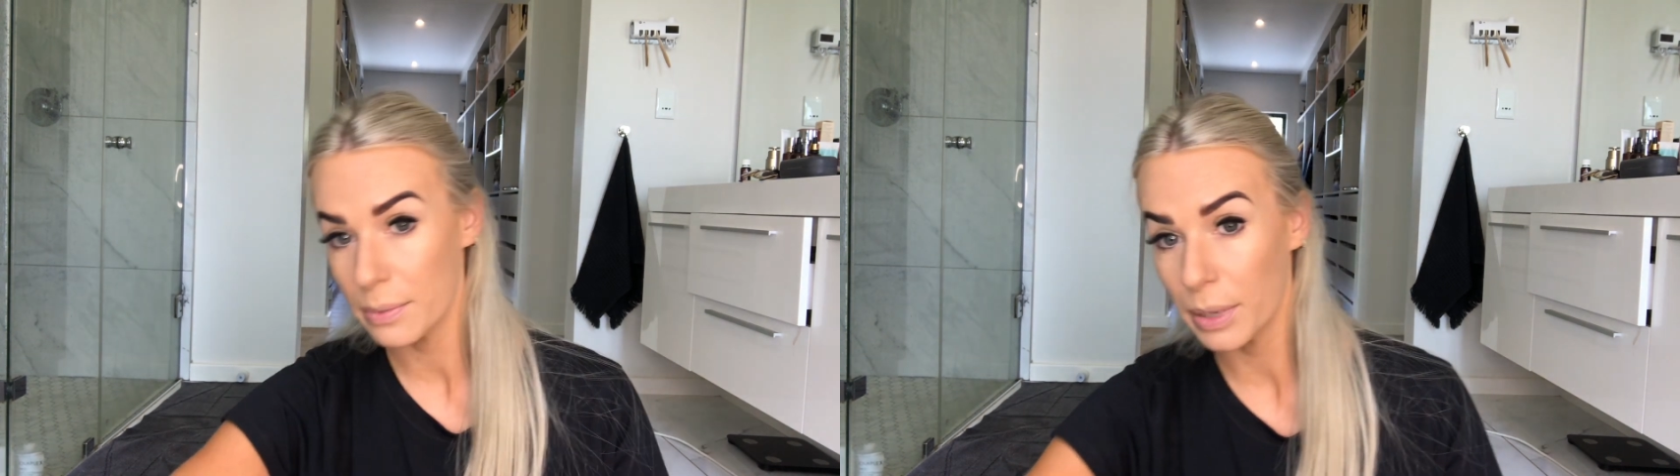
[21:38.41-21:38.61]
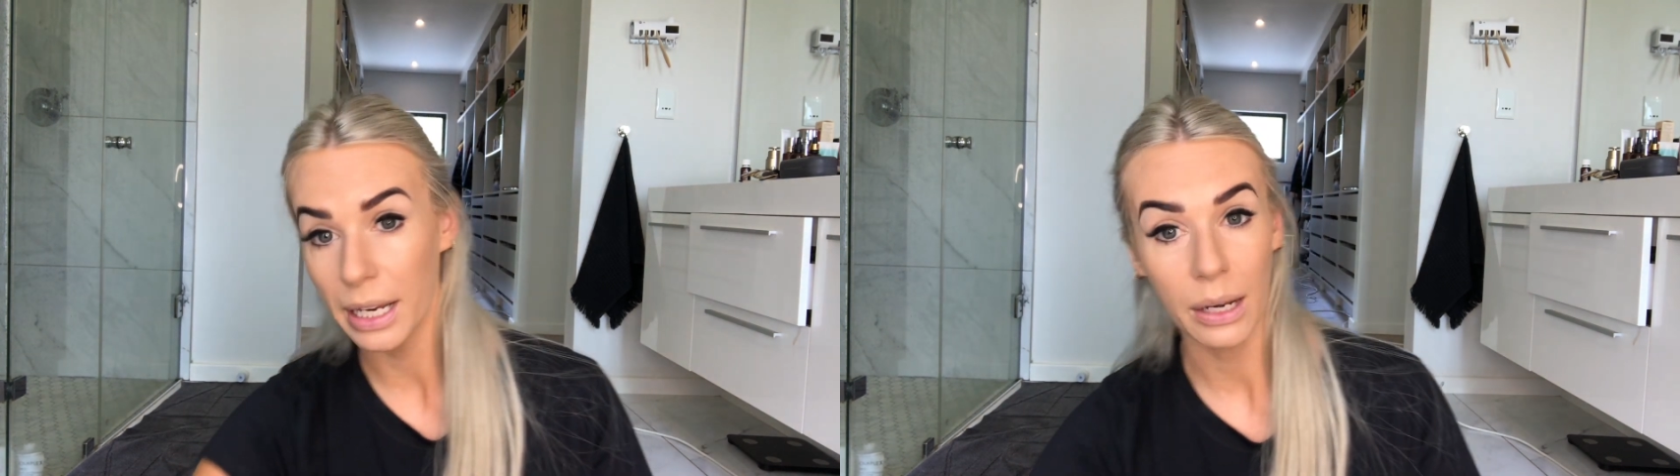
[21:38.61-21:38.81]

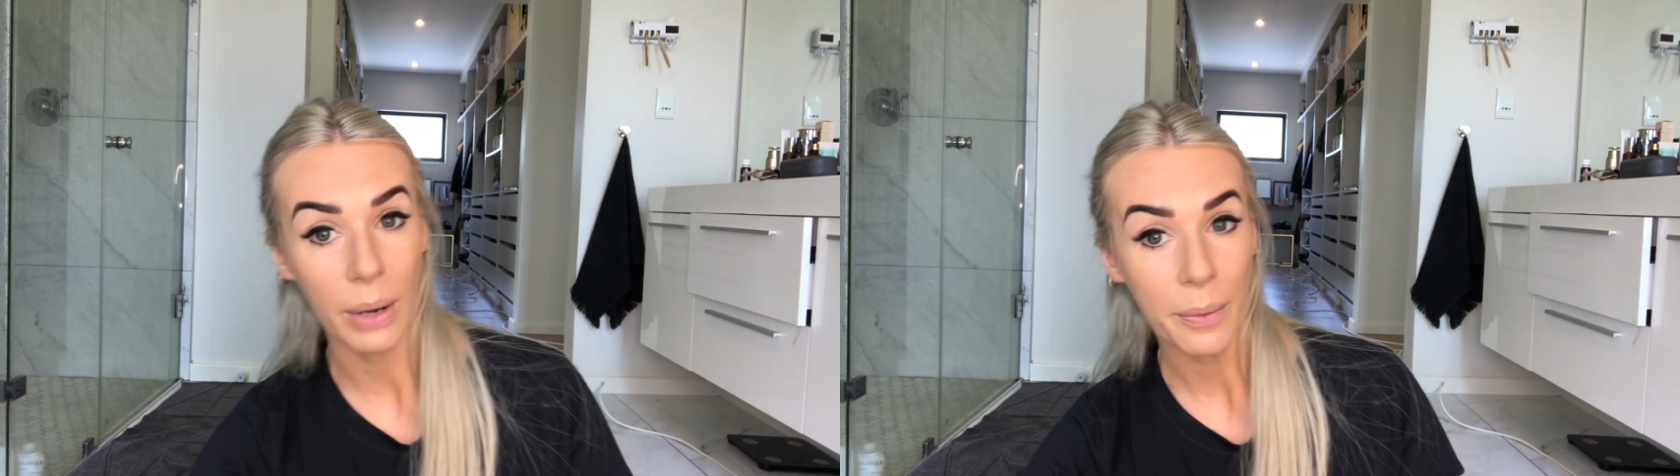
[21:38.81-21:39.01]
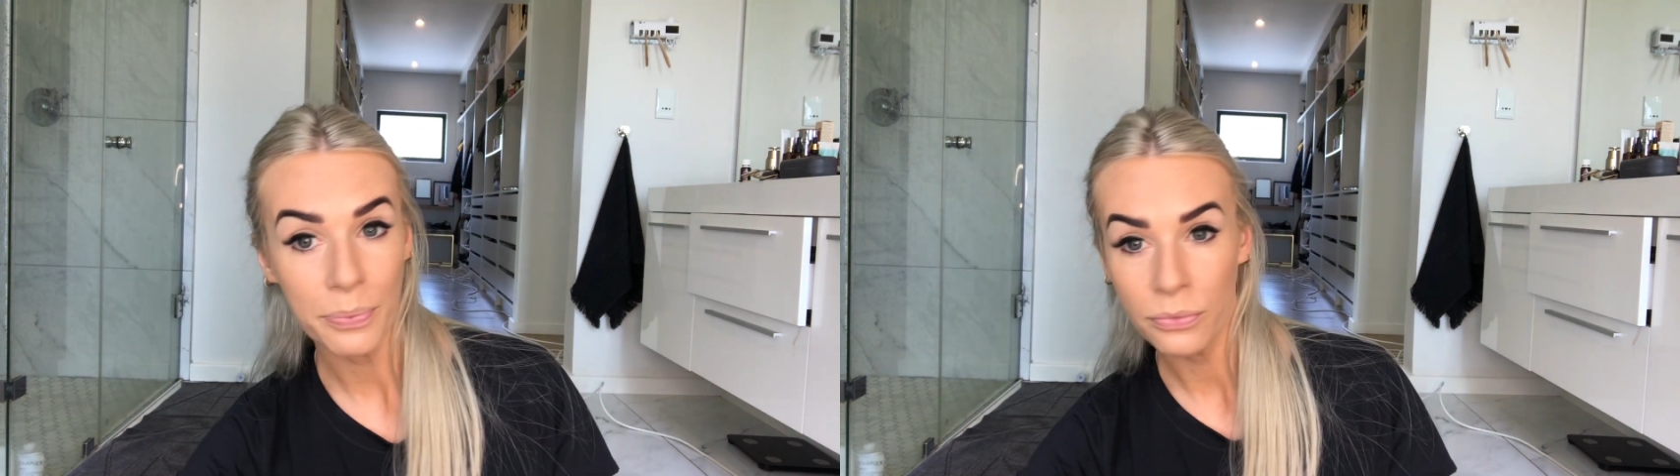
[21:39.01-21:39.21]
but
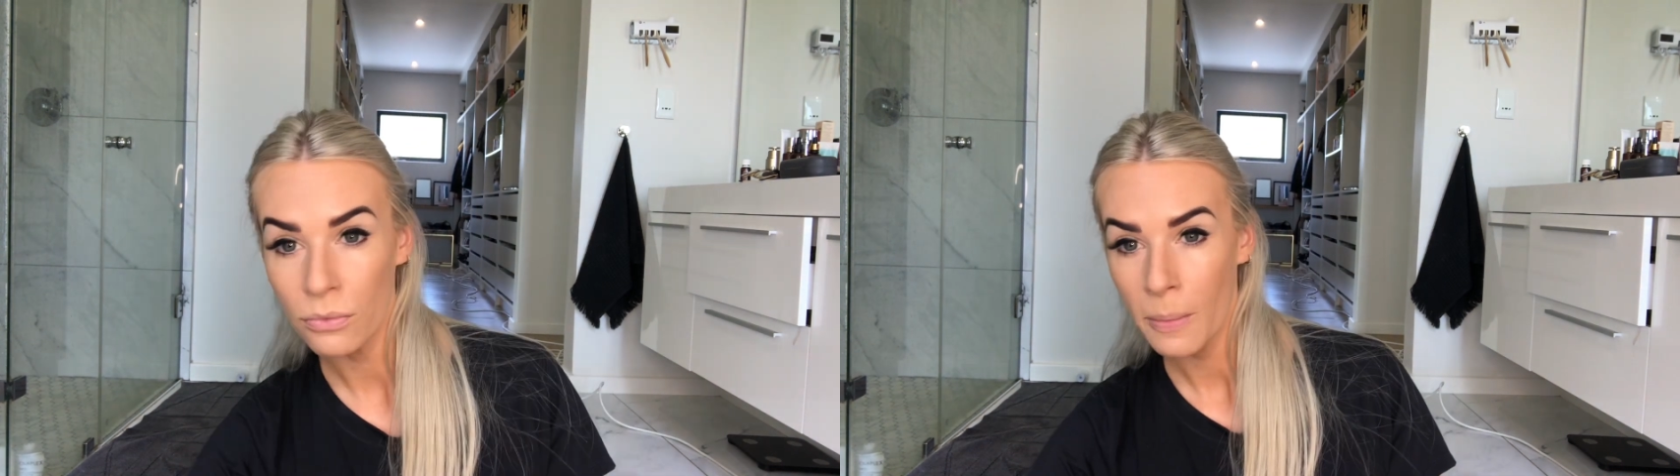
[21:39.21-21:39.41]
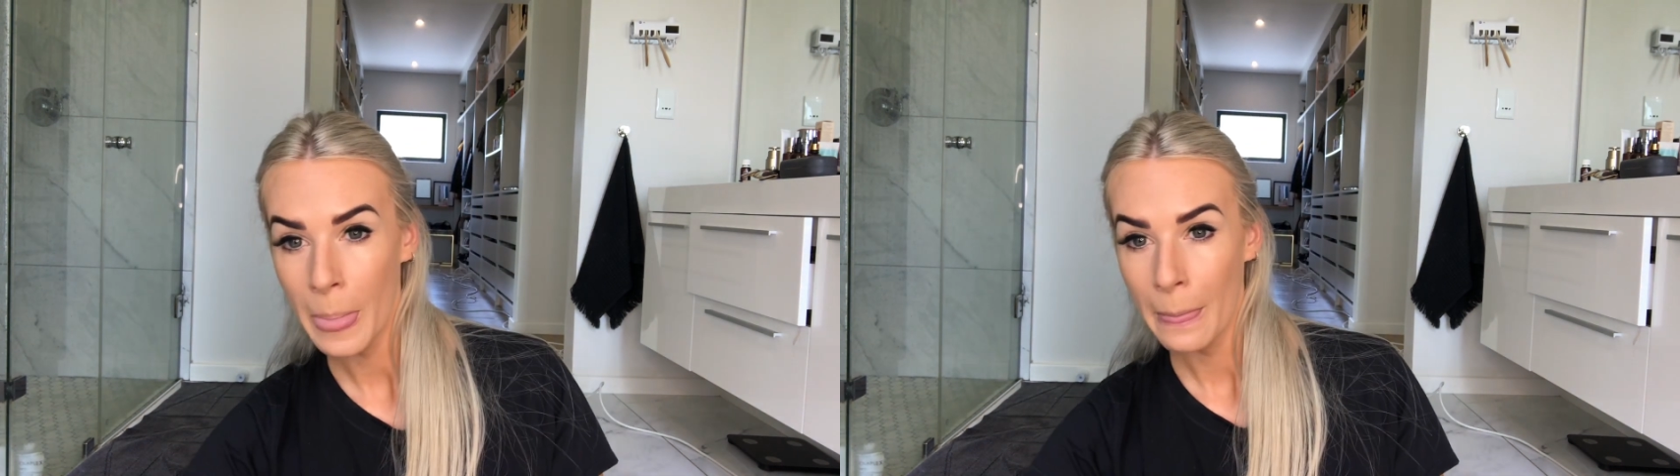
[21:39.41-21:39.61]
anyway,
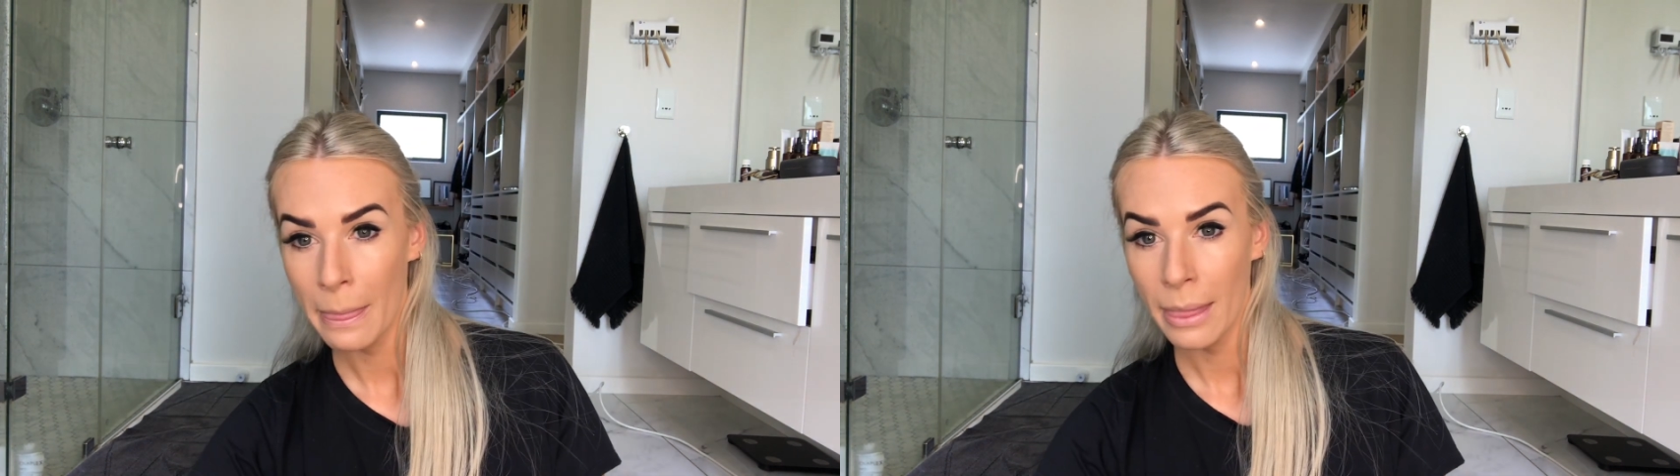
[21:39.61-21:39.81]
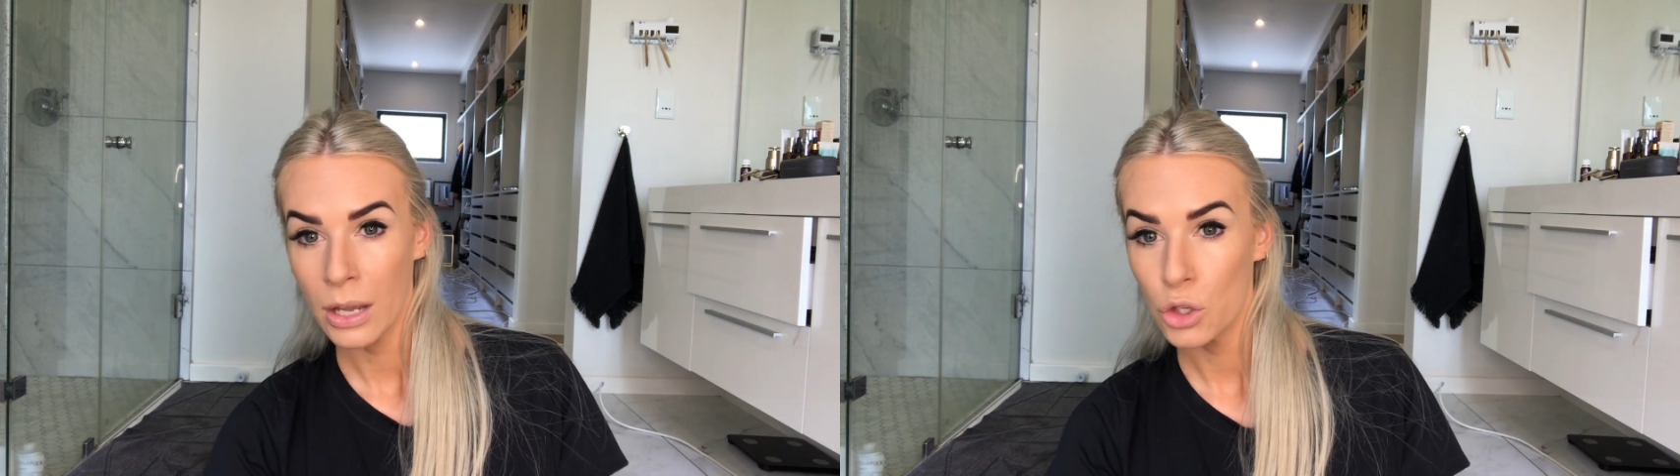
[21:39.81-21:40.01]

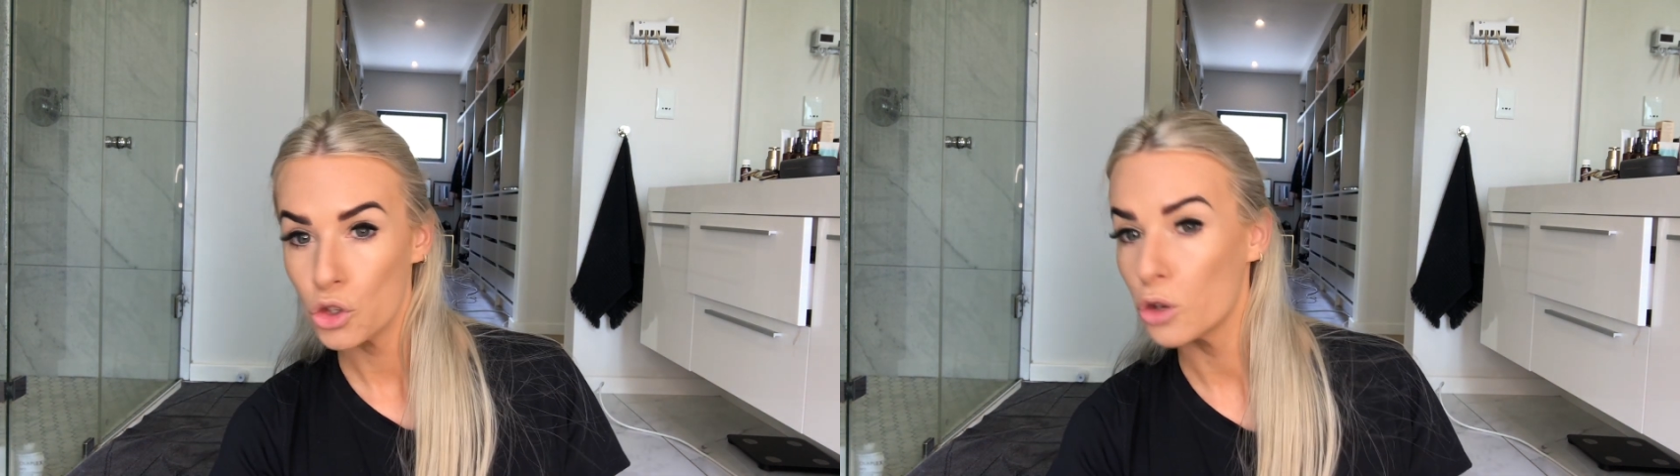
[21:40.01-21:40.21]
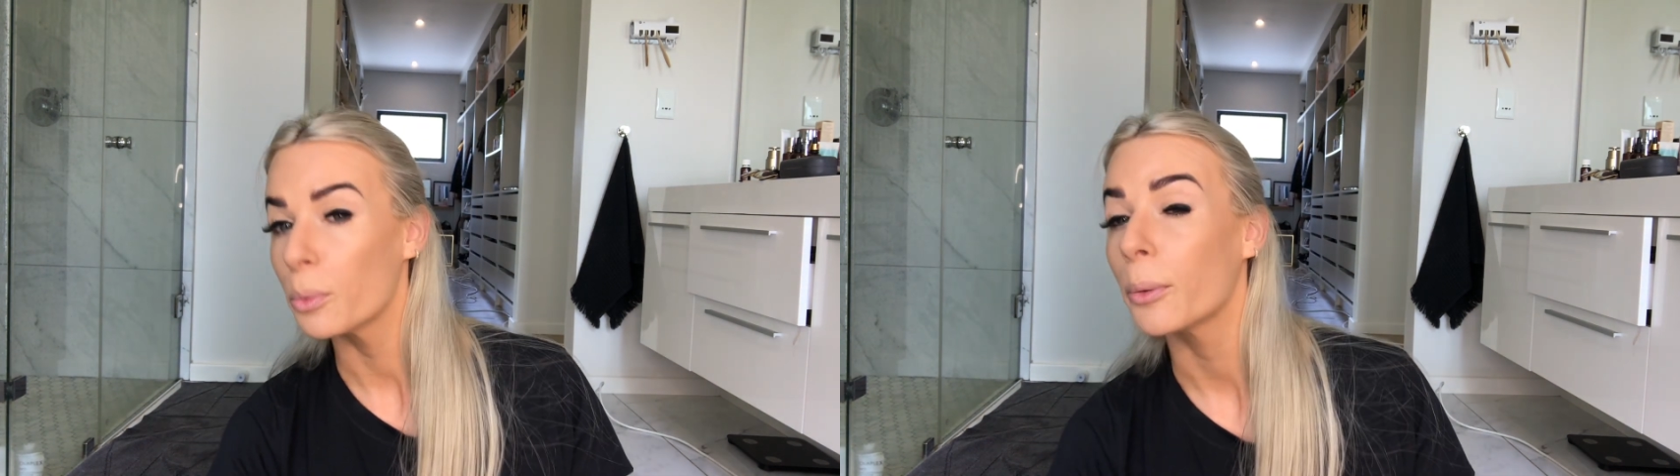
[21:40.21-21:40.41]

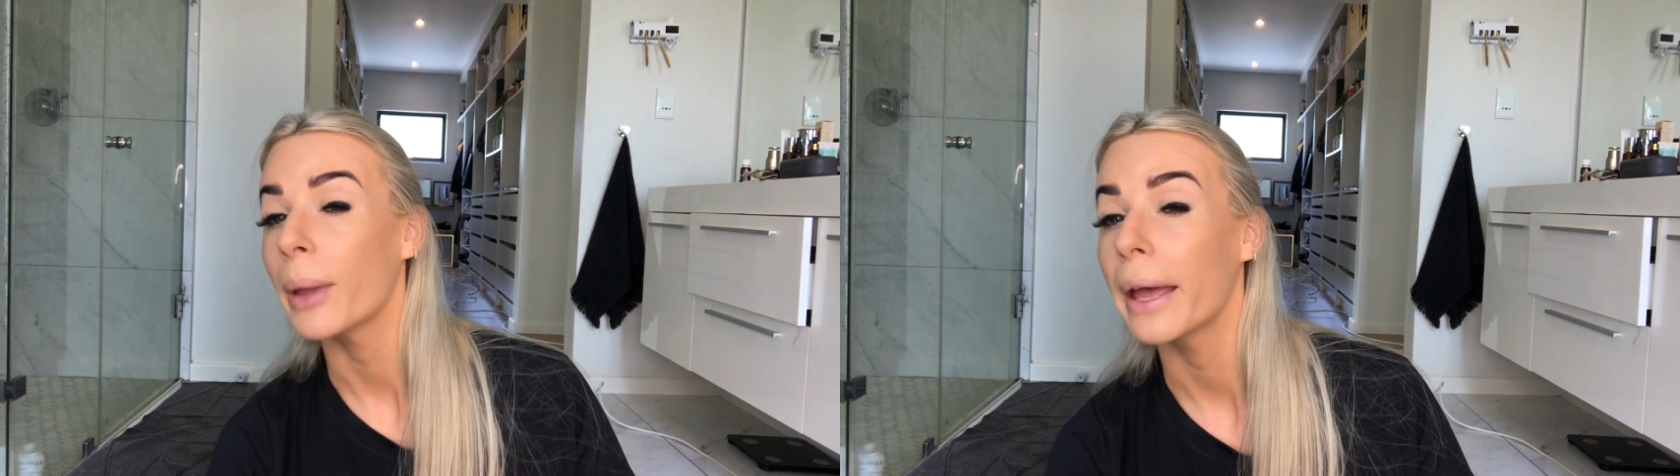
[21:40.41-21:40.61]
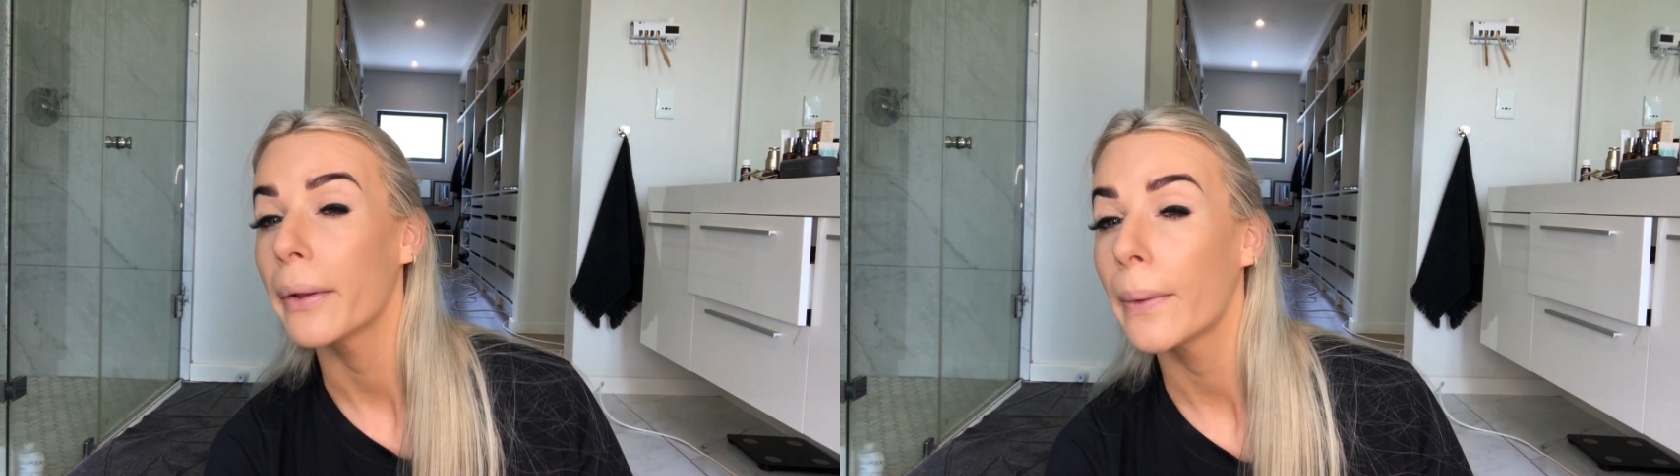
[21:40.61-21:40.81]
super
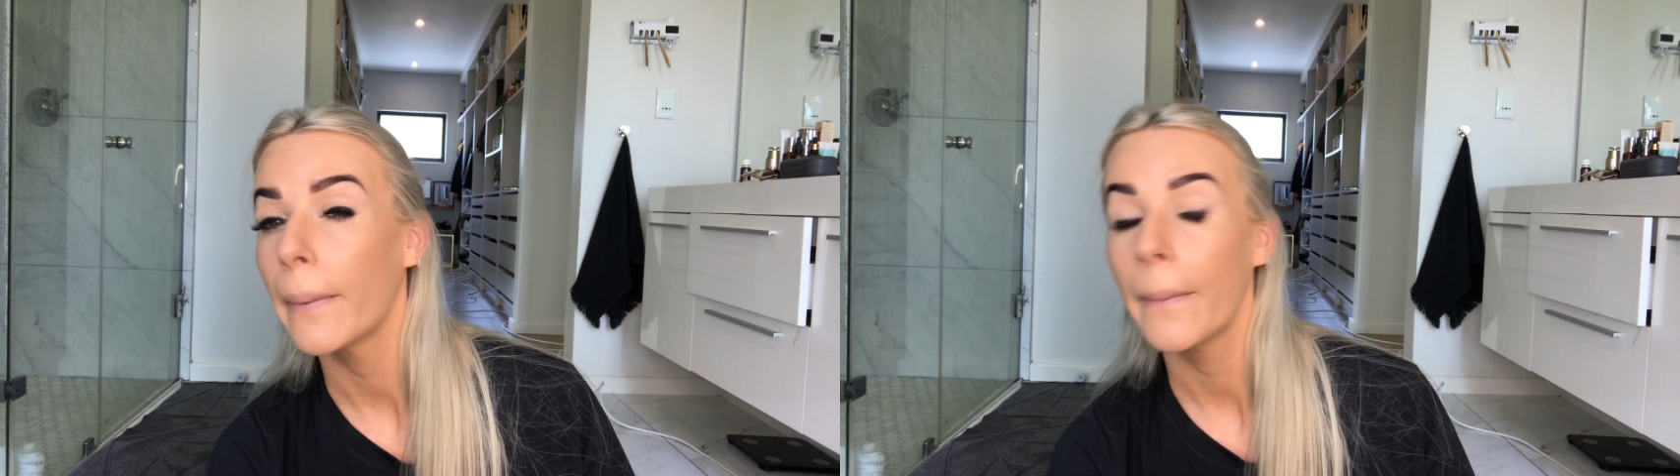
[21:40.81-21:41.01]
pale.